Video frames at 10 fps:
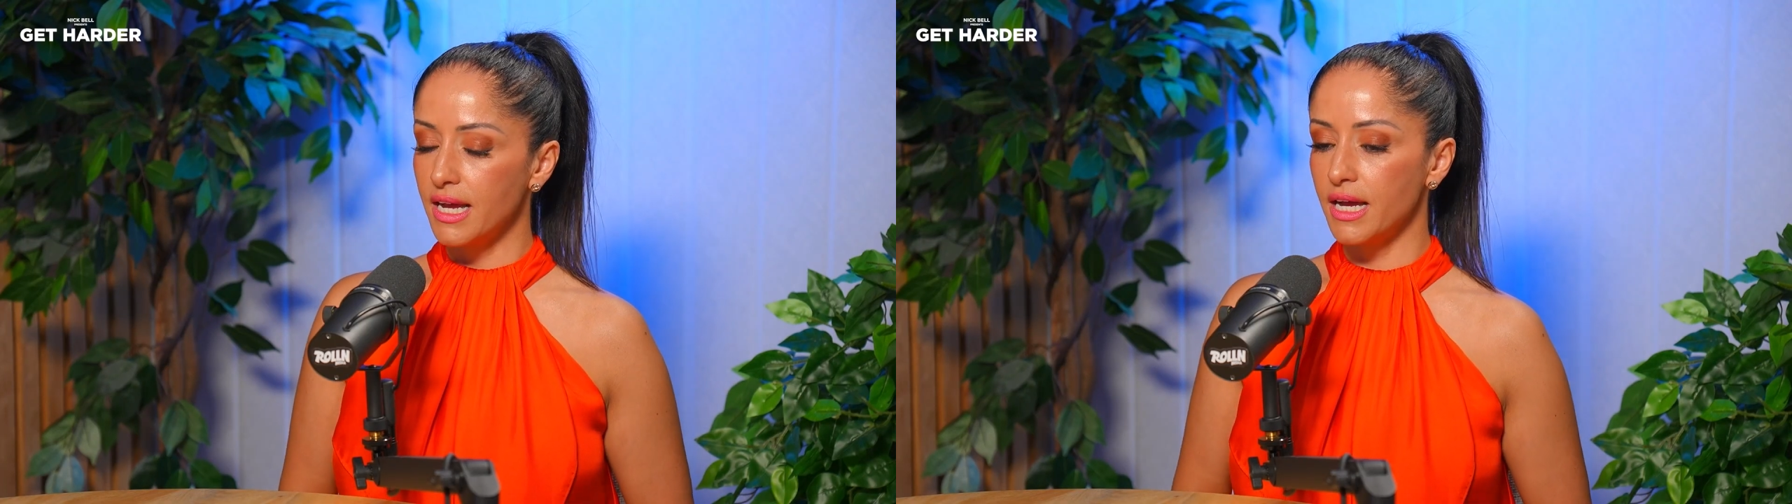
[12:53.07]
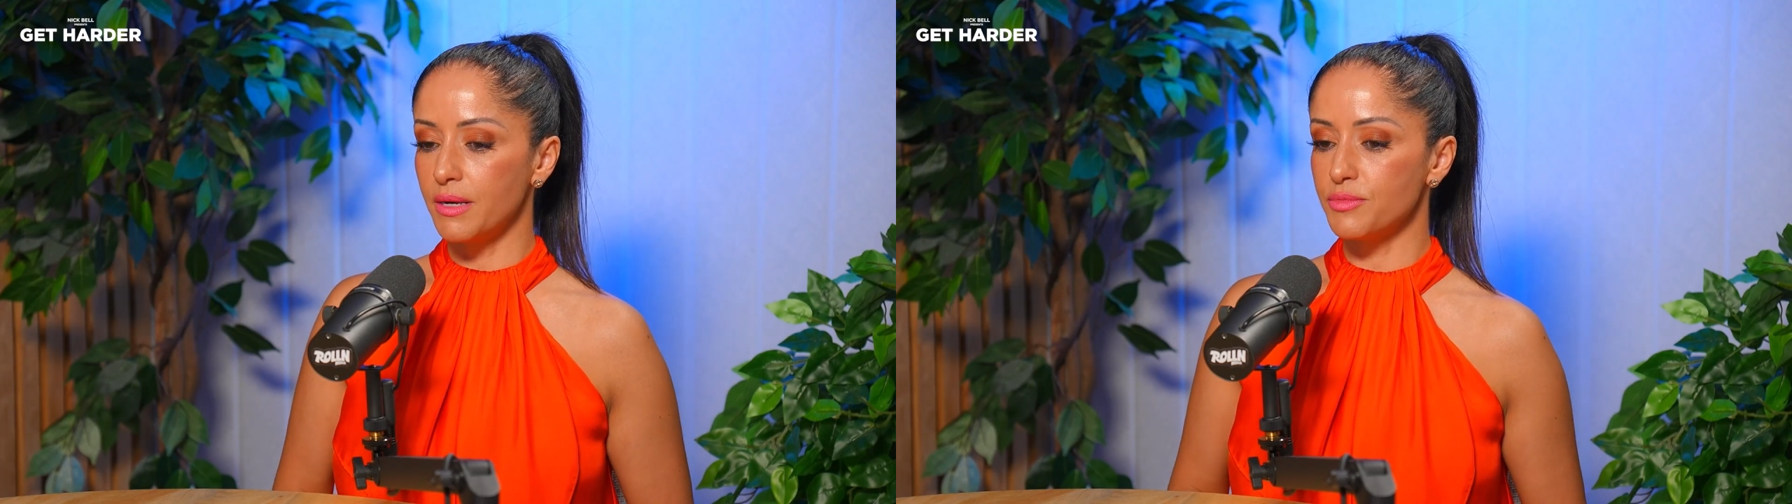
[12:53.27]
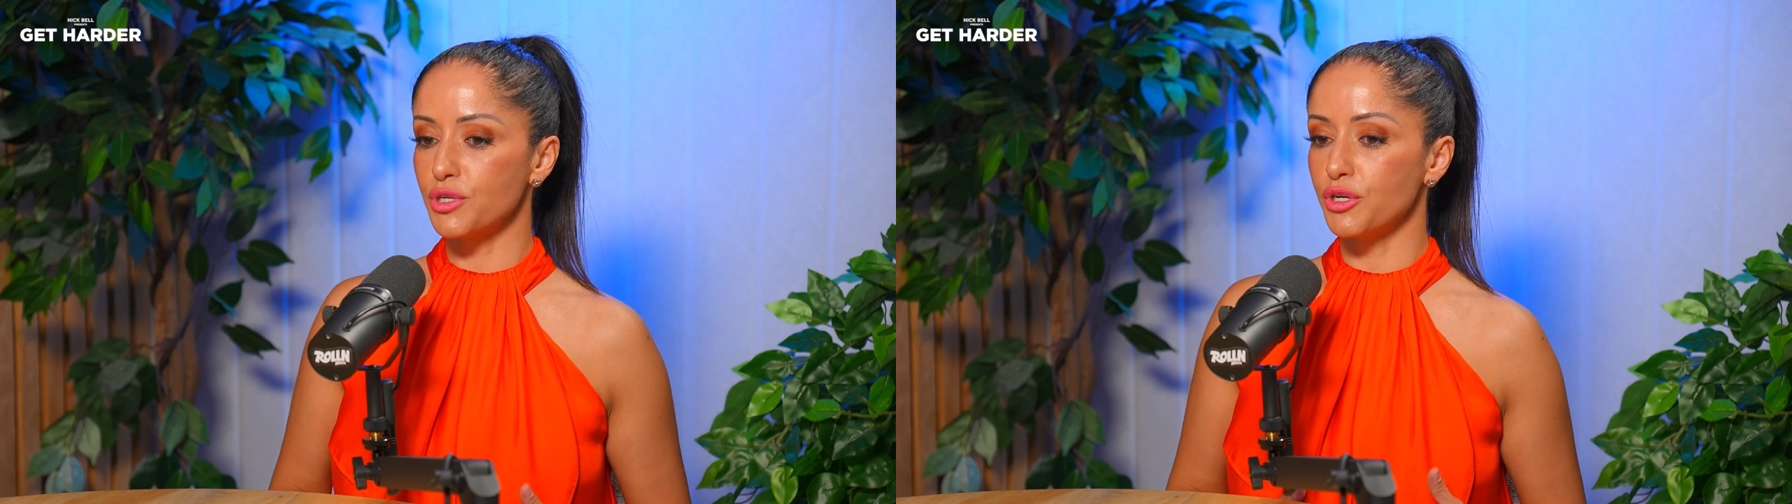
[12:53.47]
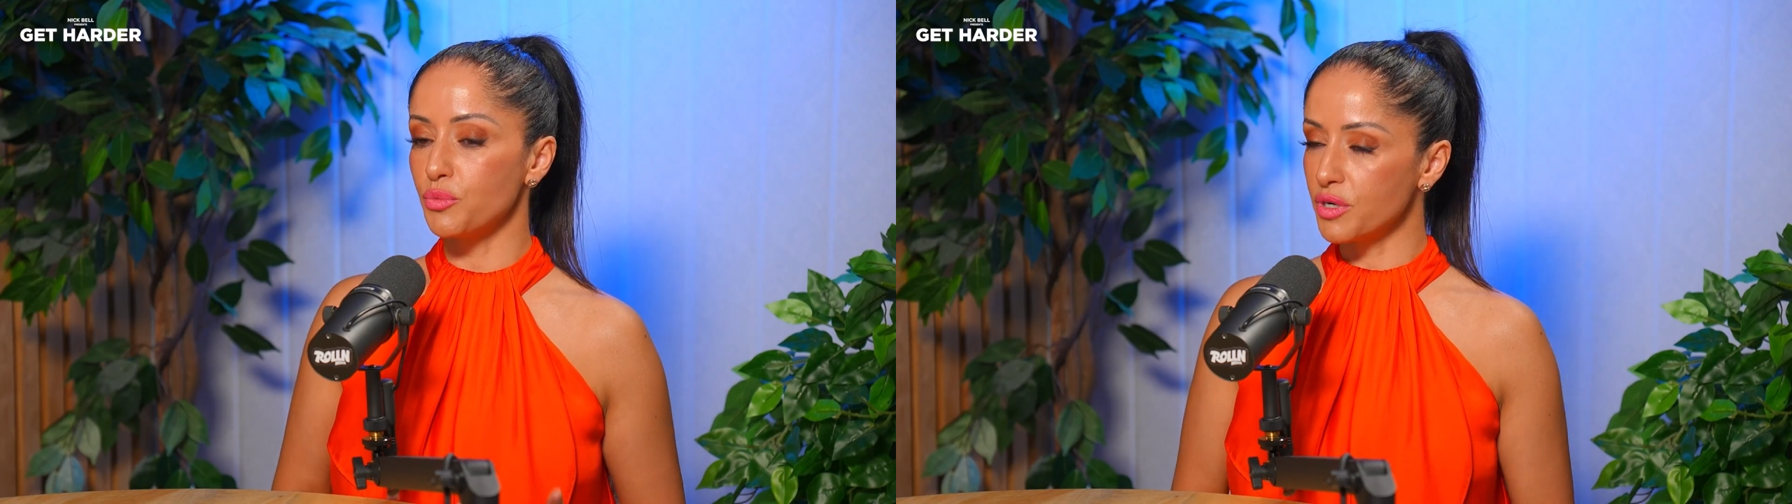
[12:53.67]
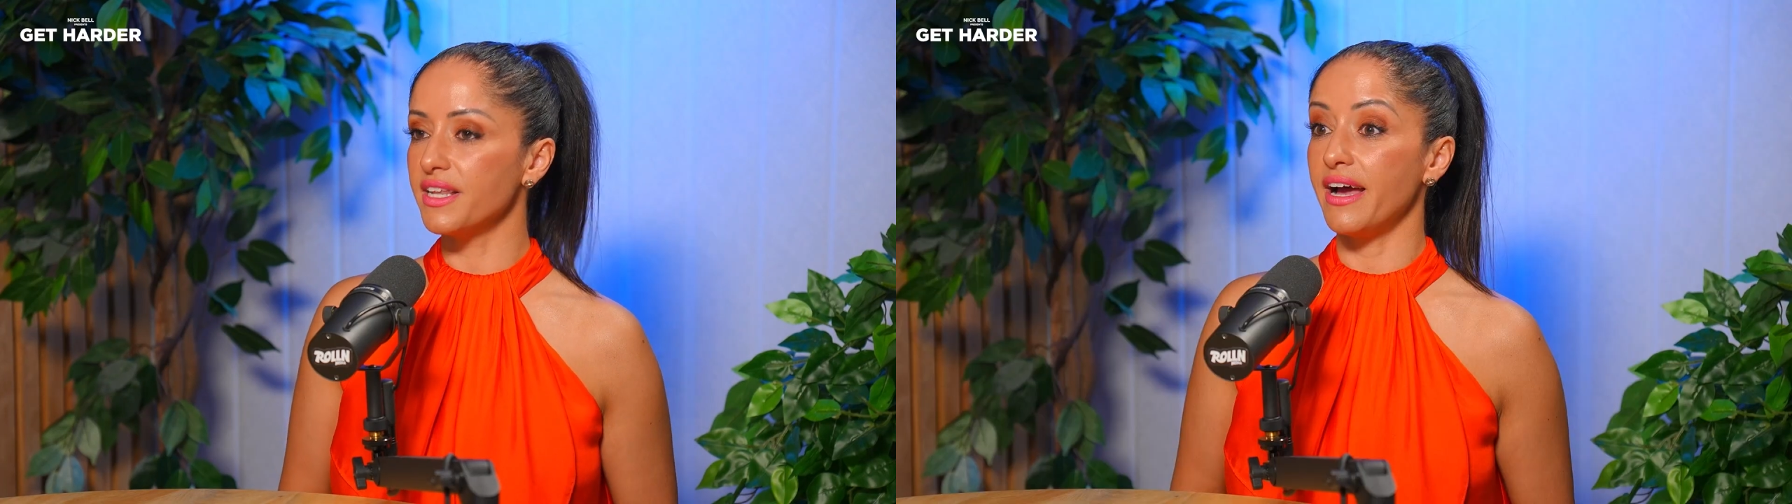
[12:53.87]
Yeah. So you
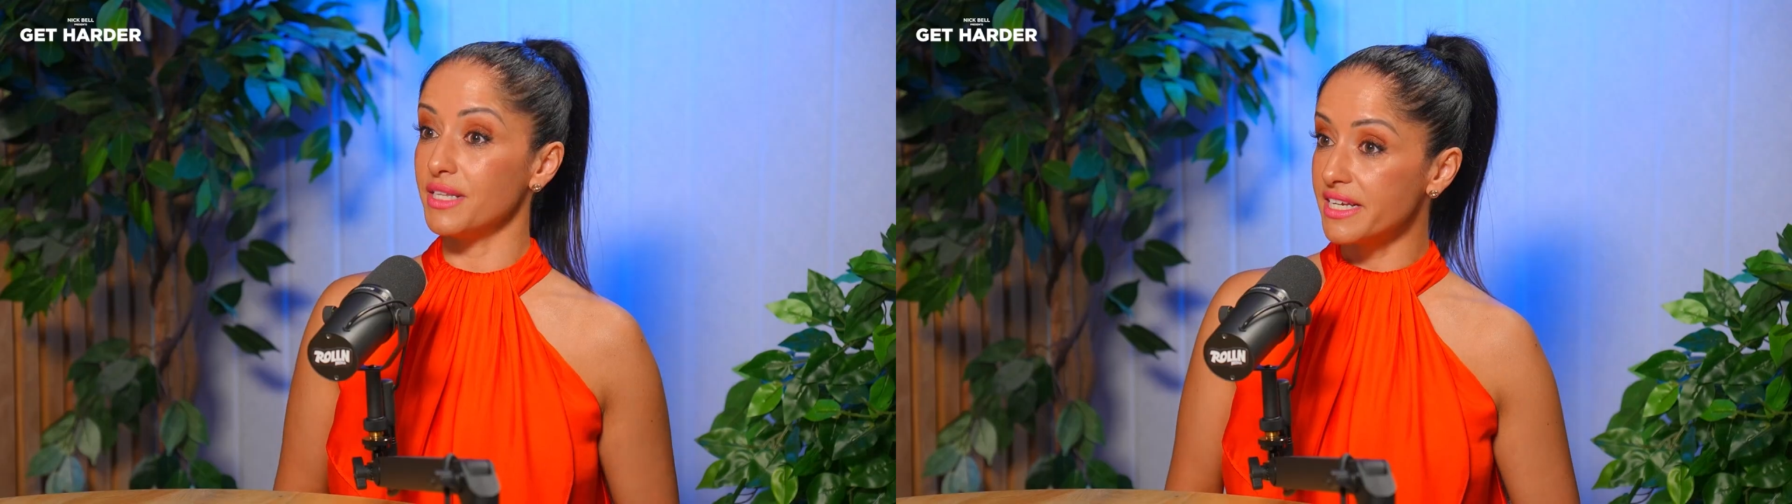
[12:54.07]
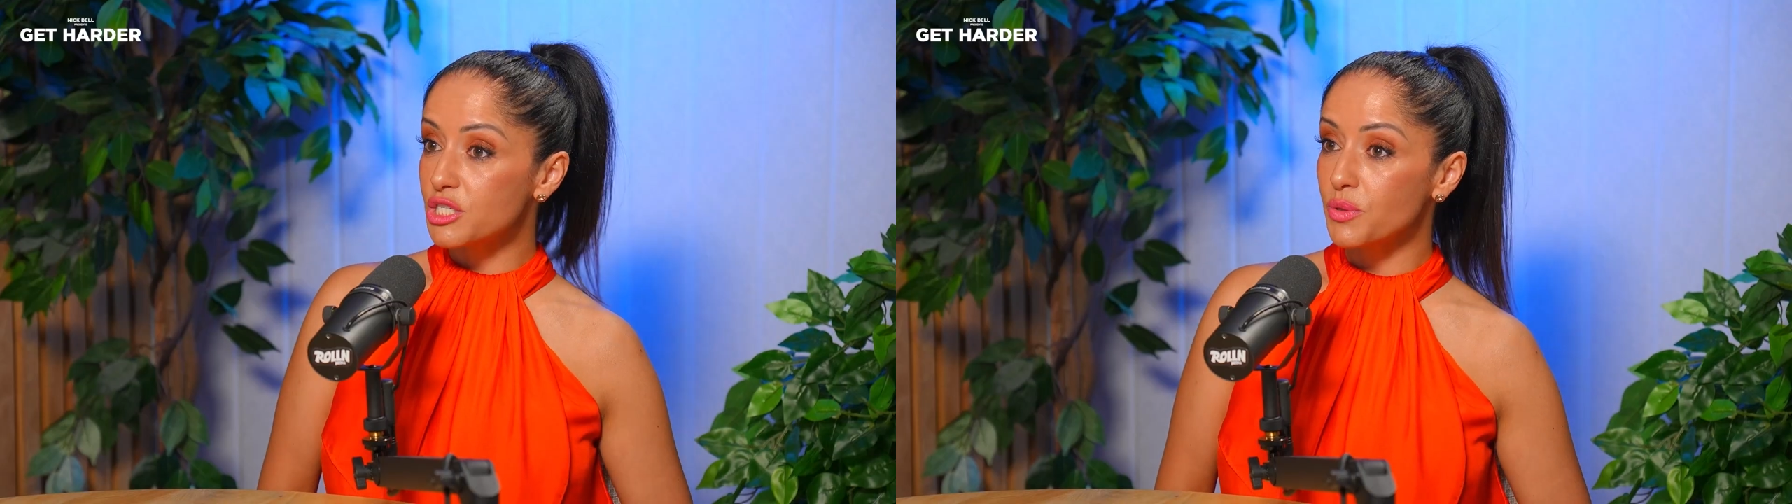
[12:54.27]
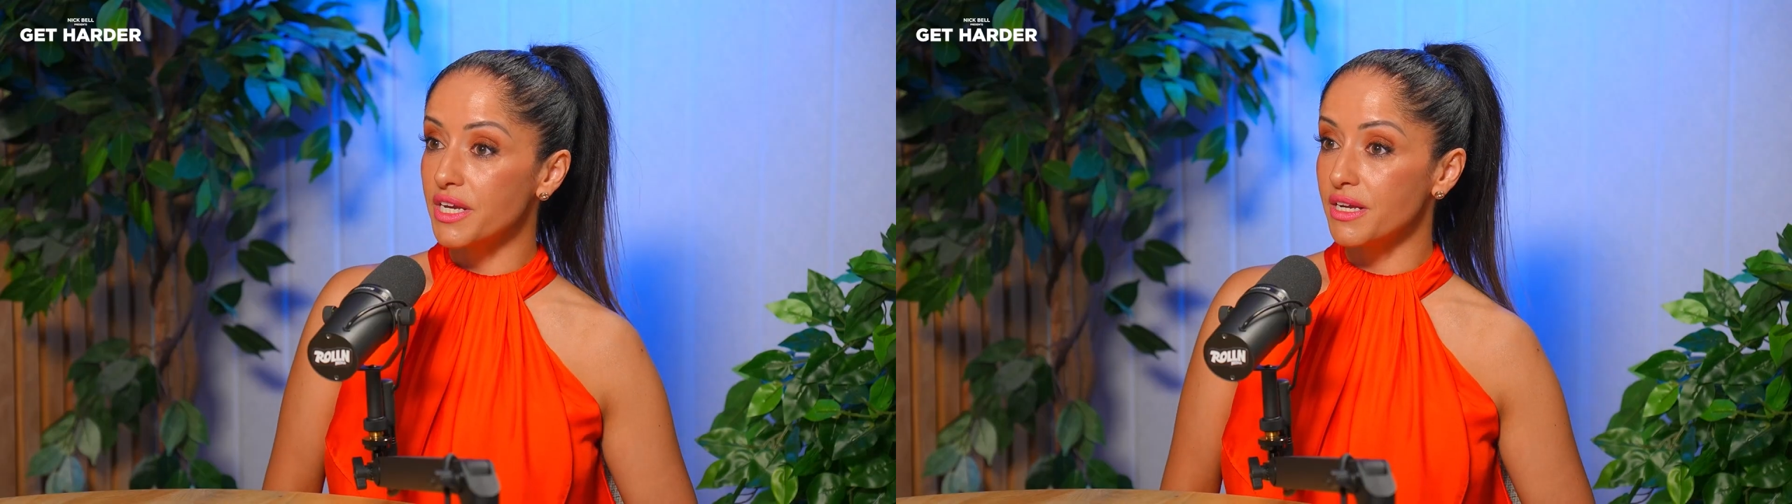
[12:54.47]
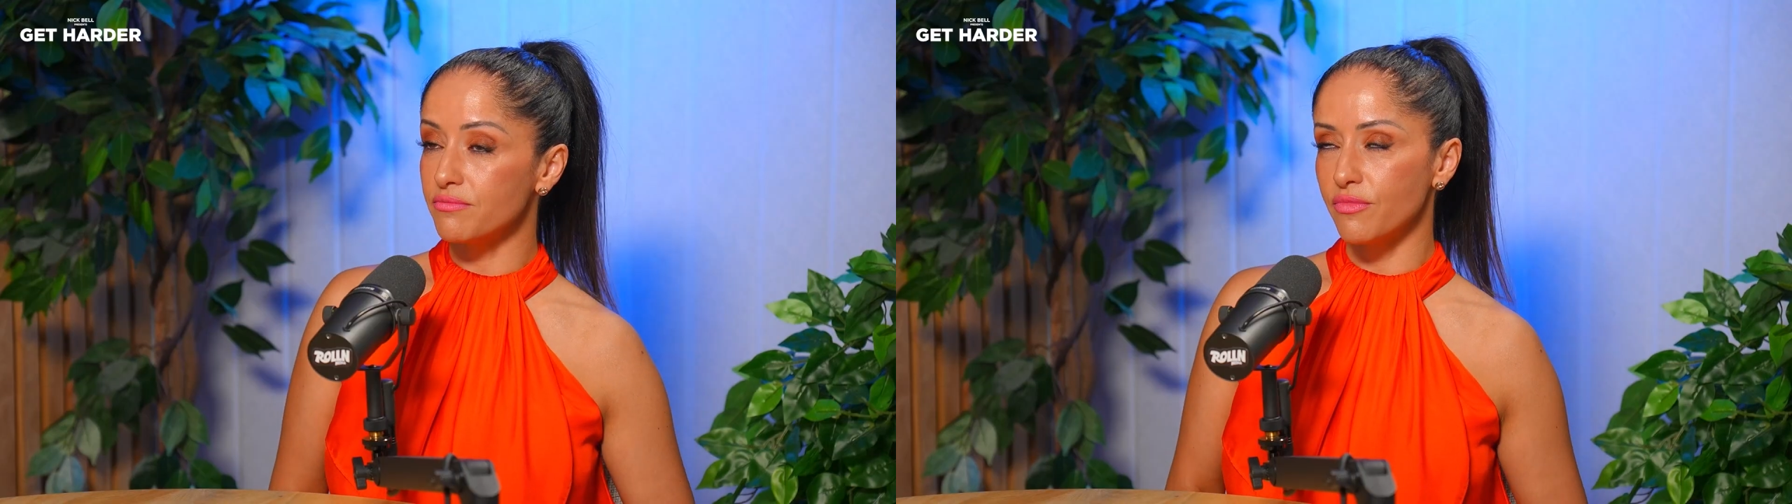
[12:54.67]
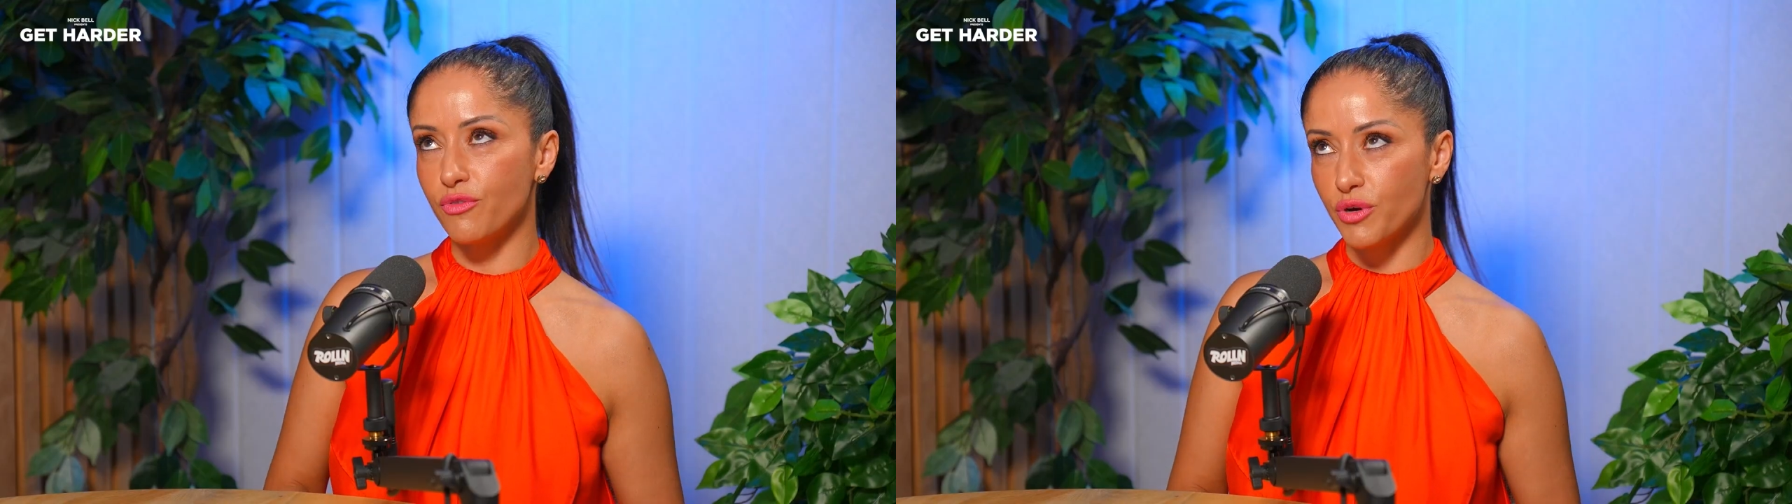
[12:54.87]
would allow at least
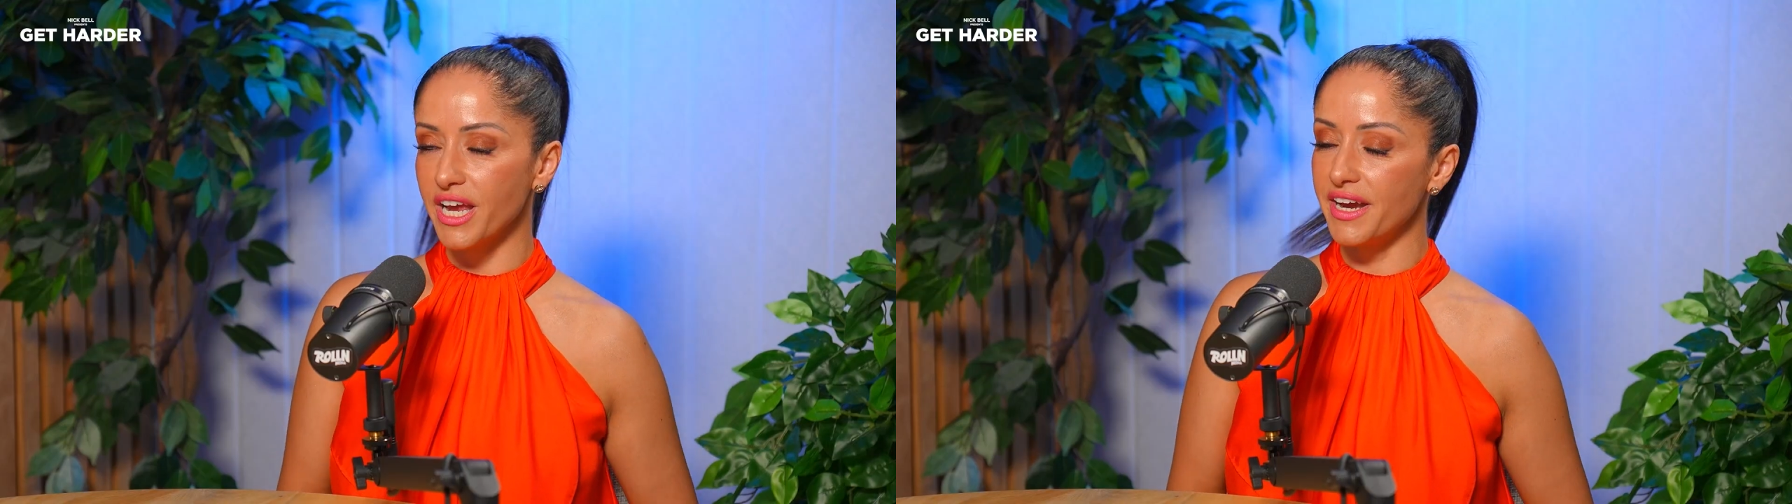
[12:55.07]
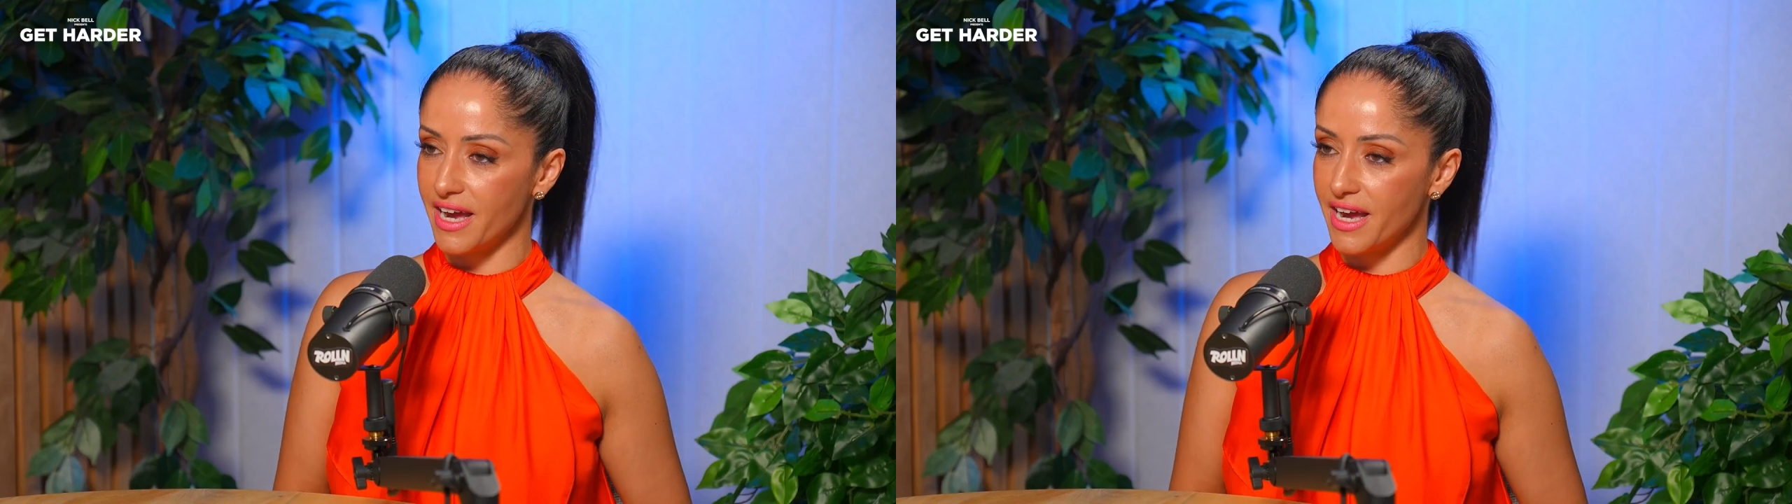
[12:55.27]
48